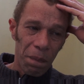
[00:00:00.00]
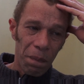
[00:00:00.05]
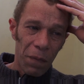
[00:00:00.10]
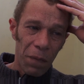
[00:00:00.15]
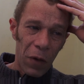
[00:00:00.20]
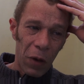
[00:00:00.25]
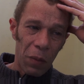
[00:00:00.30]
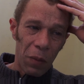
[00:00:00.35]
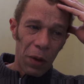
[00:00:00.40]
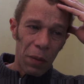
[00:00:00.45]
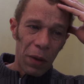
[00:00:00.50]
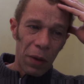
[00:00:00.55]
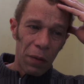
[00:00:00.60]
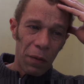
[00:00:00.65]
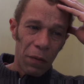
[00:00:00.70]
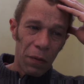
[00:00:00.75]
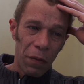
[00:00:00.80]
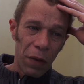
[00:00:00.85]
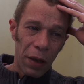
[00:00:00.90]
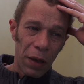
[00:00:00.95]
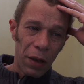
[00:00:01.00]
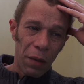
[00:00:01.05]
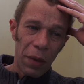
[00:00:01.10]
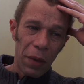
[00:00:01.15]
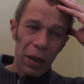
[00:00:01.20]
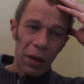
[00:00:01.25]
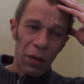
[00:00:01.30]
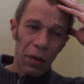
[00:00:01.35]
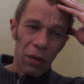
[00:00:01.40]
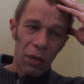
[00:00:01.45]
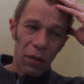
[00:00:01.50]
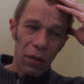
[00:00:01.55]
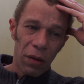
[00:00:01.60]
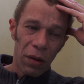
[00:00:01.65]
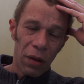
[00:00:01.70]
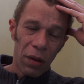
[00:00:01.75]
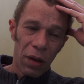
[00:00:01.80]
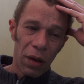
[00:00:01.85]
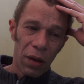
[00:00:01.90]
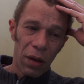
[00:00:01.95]
to me, been fundamental.
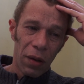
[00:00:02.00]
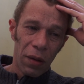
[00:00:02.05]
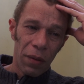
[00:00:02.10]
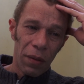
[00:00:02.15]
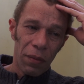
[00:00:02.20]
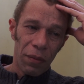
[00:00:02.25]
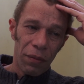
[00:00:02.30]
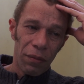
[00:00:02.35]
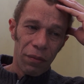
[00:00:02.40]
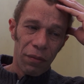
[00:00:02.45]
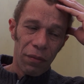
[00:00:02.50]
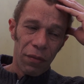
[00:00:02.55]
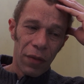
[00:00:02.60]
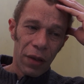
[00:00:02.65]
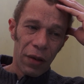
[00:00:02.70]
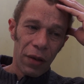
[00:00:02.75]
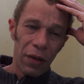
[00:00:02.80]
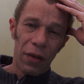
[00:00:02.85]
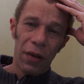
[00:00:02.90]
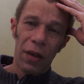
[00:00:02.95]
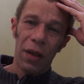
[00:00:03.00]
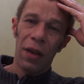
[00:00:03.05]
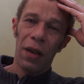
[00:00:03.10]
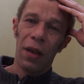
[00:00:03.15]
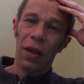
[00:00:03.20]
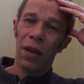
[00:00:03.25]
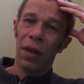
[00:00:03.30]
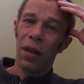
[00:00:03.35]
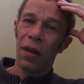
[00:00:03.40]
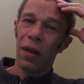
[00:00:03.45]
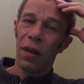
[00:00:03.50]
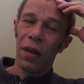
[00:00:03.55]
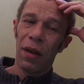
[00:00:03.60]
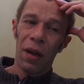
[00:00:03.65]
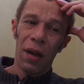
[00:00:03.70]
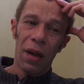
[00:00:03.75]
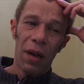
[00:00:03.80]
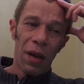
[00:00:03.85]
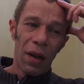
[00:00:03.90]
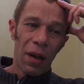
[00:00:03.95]
It's a city
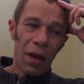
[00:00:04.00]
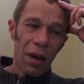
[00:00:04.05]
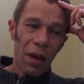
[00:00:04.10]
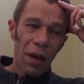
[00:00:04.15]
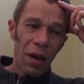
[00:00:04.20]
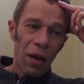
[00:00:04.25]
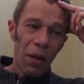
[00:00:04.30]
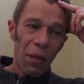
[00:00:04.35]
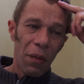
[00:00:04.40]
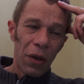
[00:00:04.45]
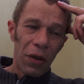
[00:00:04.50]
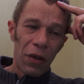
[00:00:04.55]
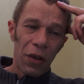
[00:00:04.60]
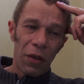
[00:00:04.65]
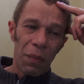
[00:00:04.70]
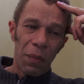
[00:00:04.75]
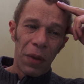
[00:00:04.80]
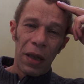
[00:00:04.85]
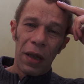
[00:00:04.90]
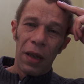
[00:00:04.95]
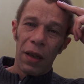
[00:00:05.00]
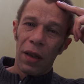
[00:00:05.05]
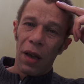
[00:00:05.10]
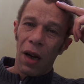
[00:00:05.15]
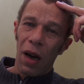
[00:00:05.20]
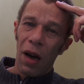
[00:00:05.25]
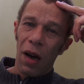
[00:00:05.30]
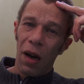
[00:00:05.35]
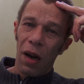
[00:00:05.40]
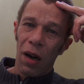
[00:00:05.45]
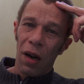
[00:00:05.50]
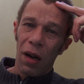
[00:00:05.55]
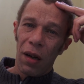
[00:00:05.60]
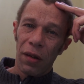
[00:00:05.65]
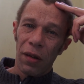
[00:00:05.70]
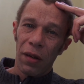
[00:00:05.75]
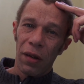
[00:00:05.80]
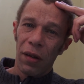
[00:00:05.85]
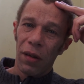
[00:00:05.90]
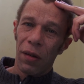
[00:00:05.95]
which has been at the
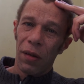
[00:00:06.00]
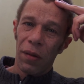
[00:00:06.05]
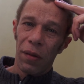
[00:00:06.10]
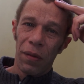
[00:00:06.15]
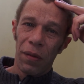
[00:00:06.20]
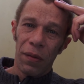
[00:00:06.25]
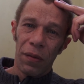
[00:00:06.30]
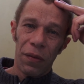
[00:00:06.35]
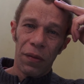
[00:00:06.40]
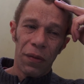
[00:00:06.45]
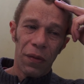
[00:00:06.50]
heart of